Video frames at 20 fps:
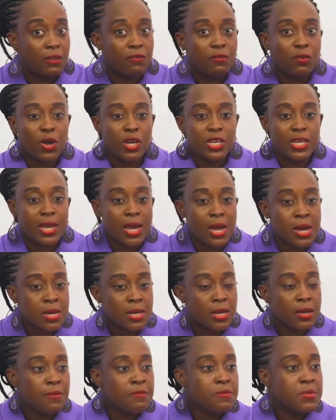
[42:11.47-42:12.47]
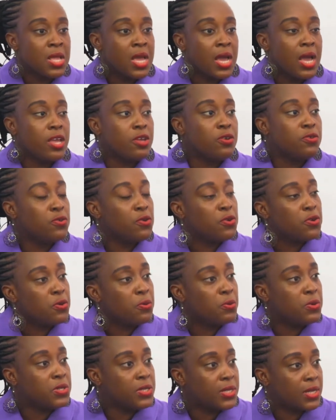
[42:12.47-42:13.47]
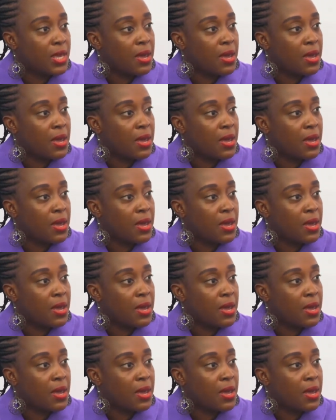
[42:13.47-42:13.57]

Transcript: If you are young and you want to